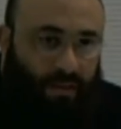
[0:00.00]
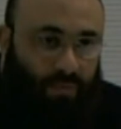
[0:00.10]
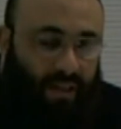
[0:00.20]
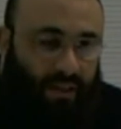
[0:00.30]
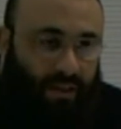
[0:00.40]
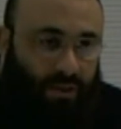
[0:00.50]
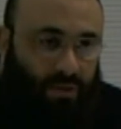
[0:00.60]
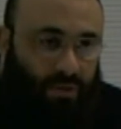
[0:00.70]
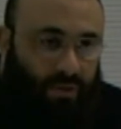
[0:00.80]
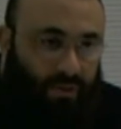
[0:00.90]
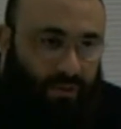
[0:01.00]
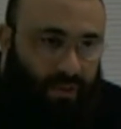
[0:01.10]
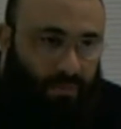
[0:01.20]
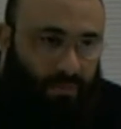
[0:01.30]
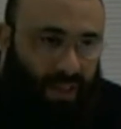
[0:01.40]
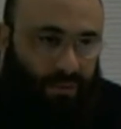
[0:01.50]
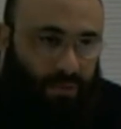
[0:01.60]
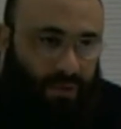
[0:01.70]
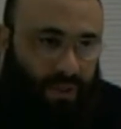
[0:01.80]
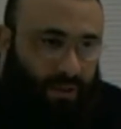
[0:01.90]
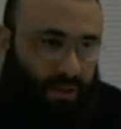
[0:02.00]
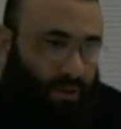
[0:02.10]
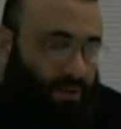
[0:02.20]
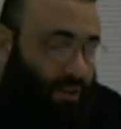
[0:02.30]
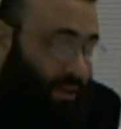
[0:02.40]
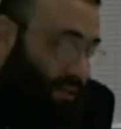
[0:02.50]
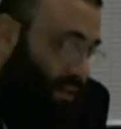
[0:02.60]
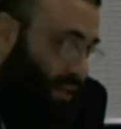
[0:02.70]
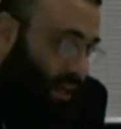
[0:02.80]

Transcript: being diagnosed with multiple sclerosis.